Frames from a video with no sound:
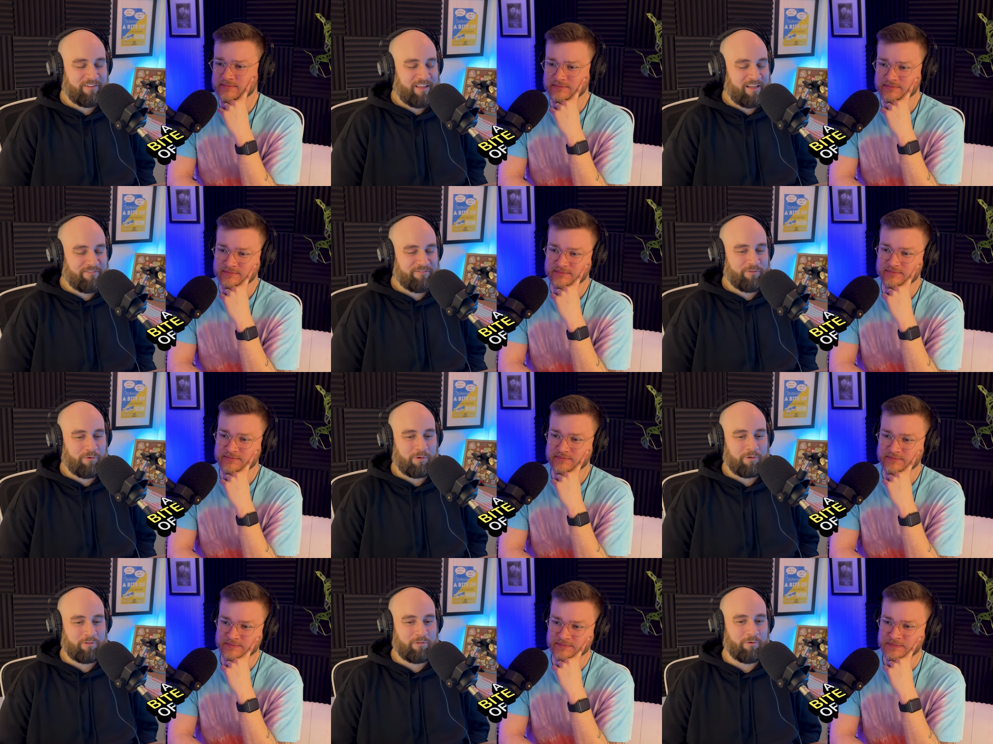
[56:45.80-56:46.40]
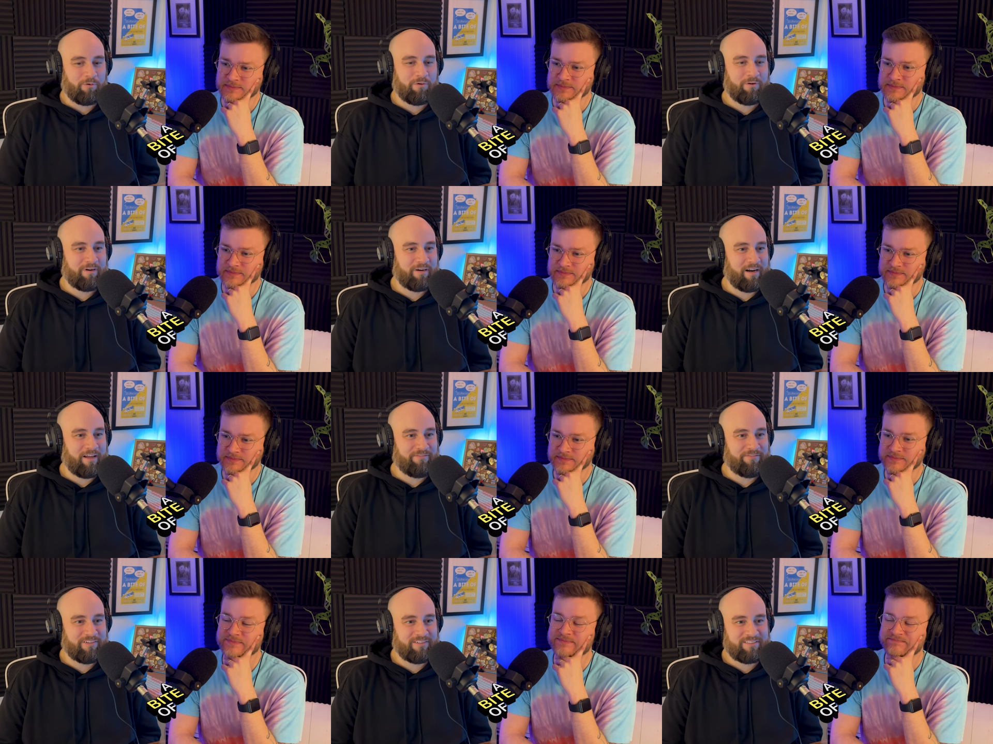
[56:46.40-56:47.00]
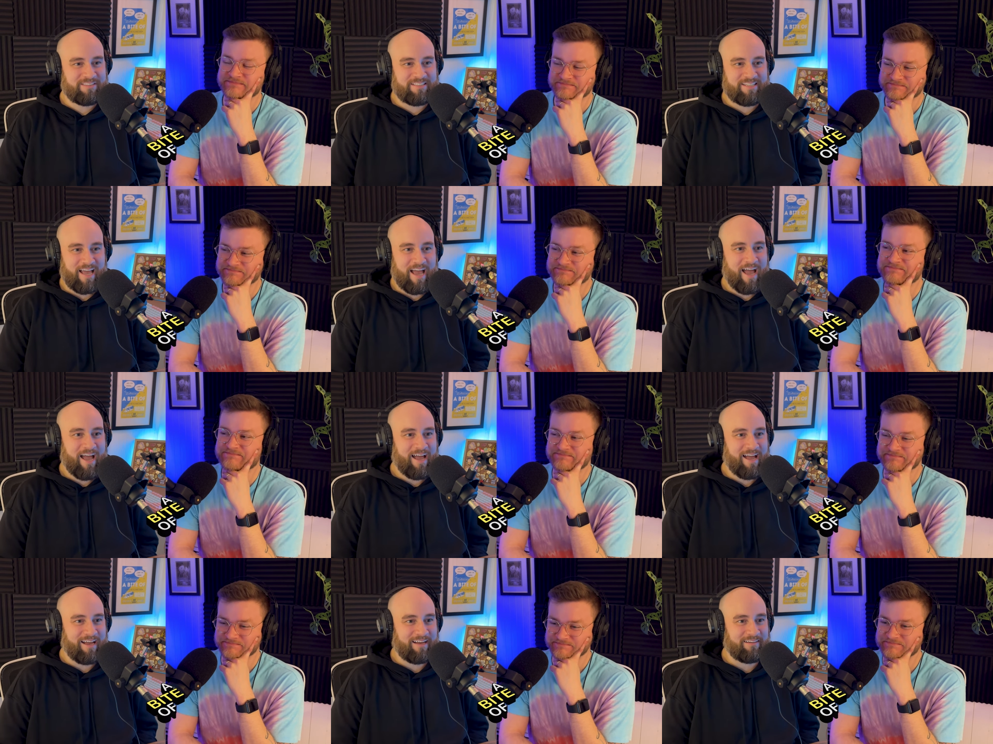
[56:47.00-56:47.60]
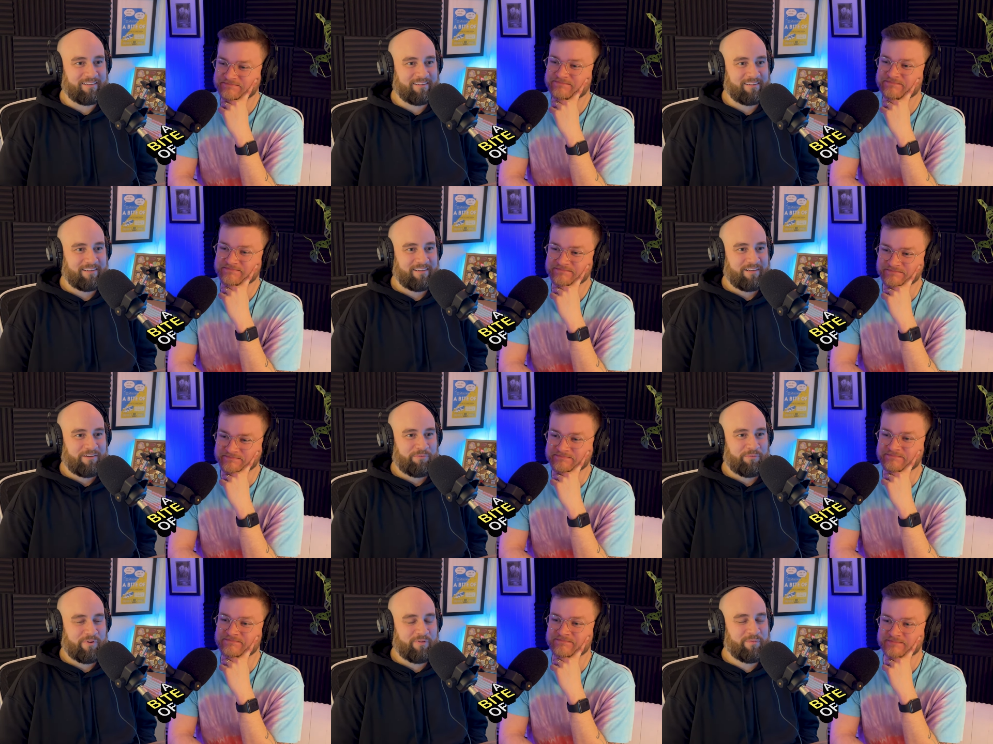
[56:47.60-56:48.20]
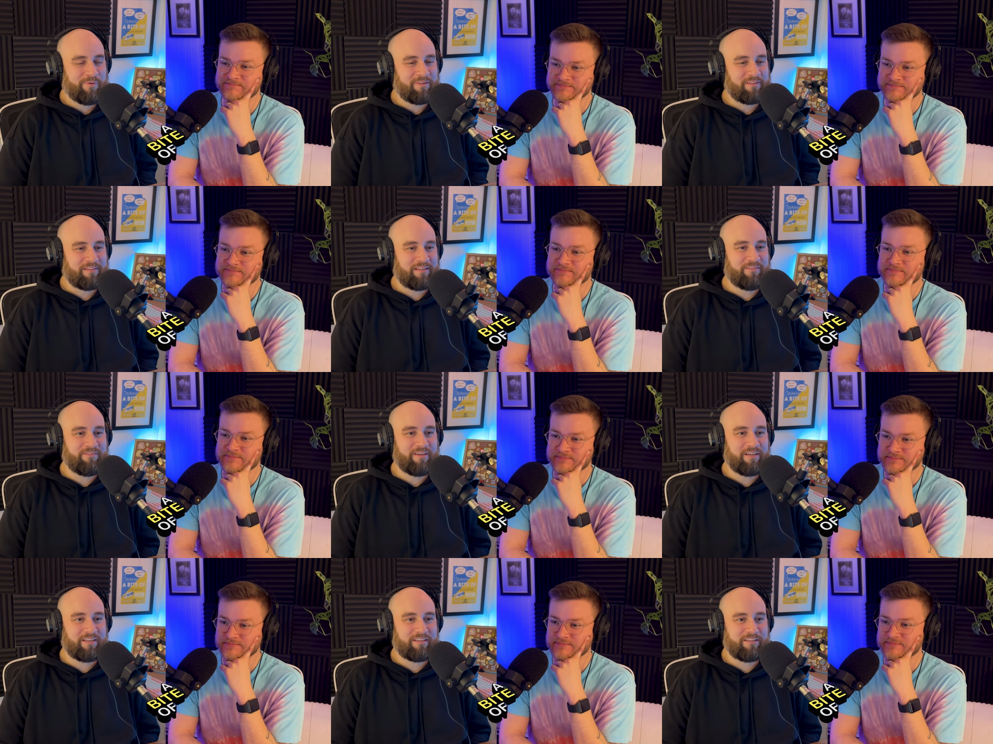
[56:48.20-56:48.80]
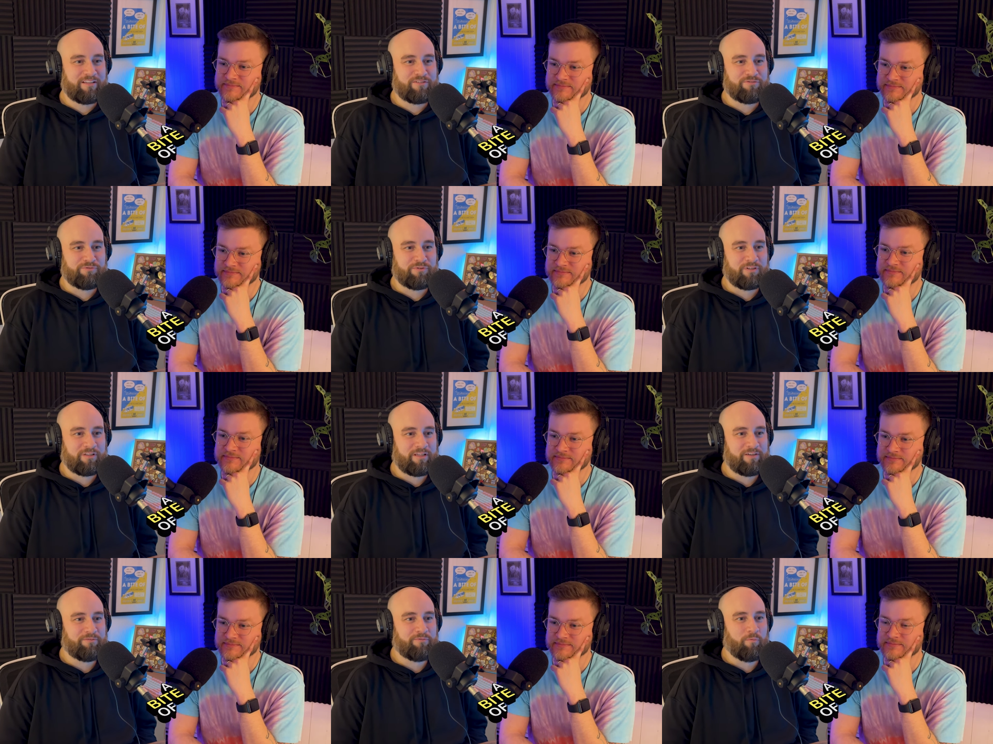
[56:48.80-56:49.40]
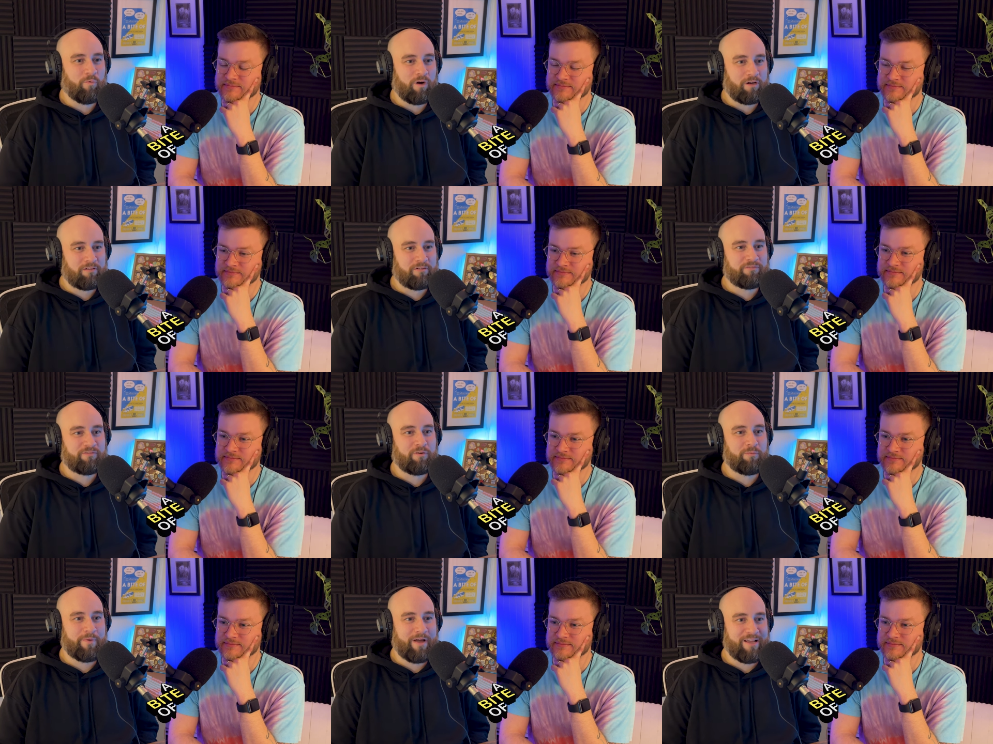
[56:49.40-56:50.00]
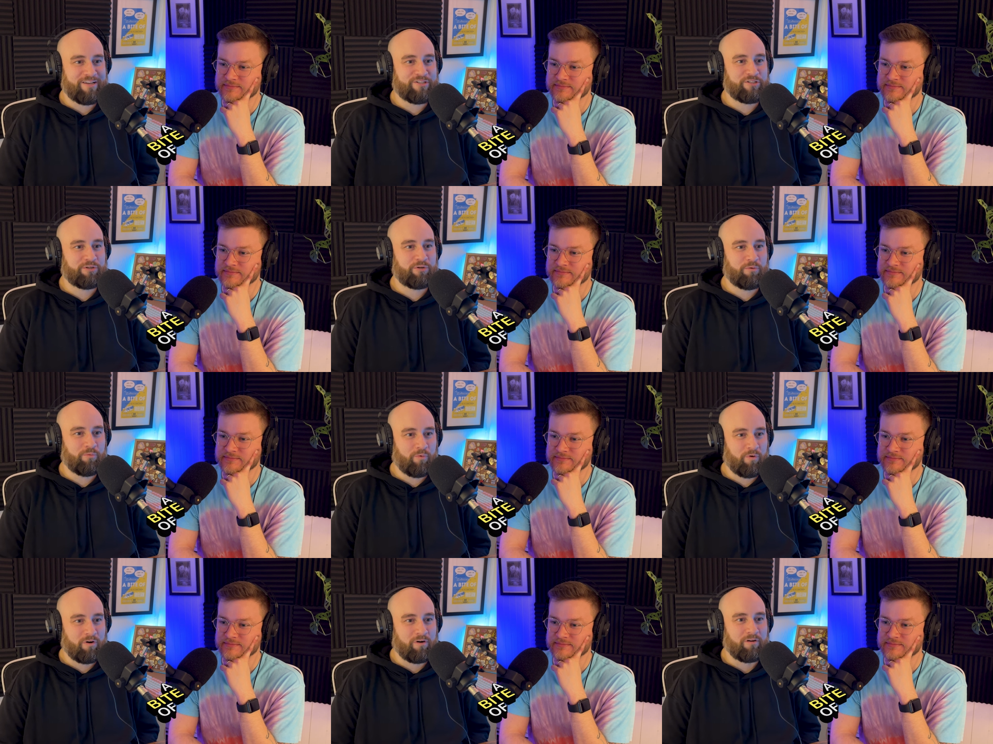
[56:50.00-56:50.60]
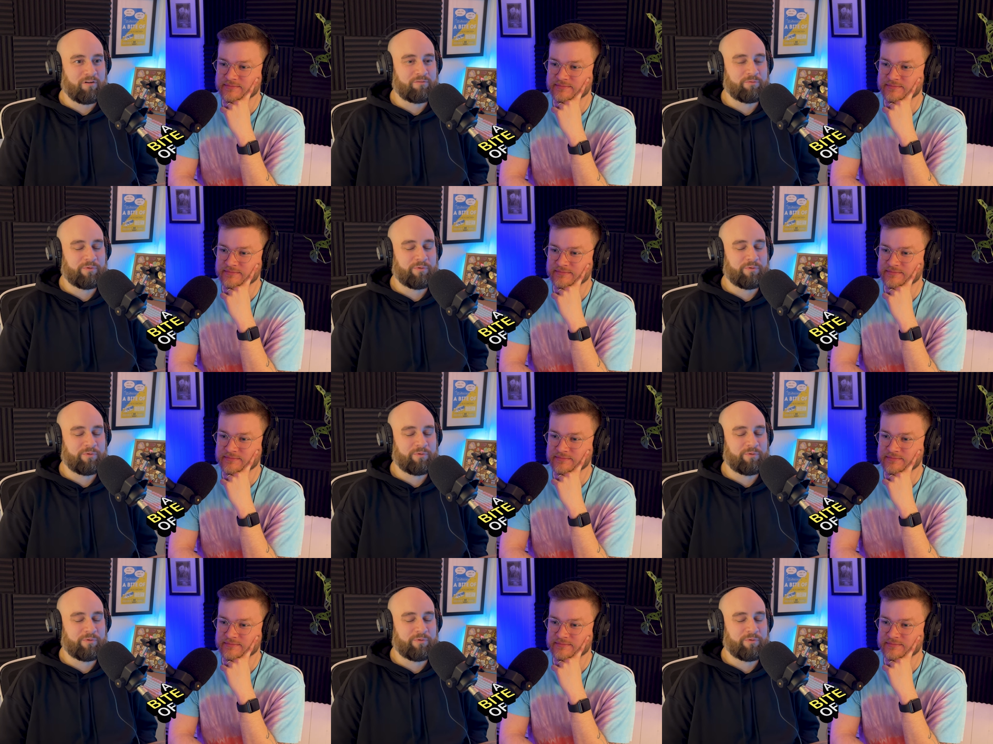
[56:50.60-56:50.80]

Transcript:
Speaker 1: forlorn. I feel sad. We've been living in this really wonderful, magical world.